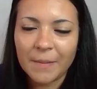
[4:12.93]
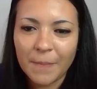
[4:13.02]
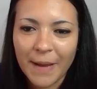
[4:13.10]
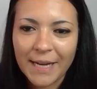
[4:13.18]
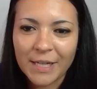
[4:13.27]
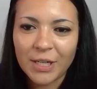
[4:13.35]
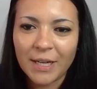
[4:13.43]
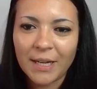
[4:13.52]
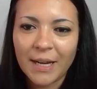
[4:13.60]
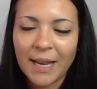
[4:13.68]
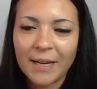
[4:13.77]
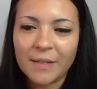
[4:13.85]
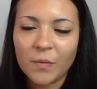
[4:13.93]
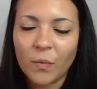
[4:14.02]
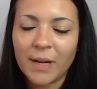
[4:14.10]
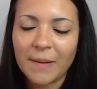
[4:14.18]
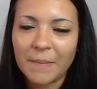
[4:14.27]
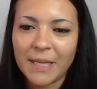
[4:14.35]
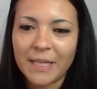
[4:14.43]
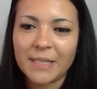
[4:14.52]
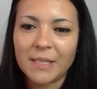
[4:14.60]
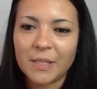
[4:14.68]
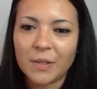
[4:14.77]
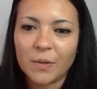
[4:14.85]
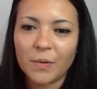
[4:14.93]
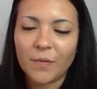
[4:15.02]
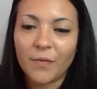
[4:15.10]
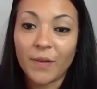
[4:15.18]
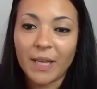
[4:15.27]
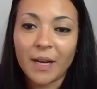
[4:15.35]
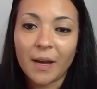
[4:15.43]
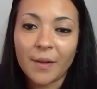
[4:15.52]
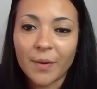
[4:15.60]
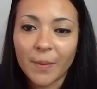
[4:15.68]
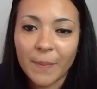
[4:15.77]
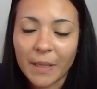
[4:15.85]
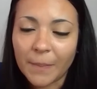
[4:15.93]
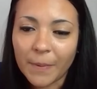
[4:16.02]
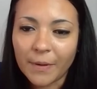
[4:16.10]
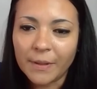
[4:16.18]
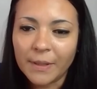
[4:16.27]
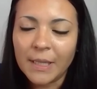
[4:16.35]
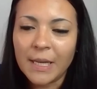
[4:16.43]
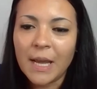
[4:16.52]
could gather virtually to work through the questions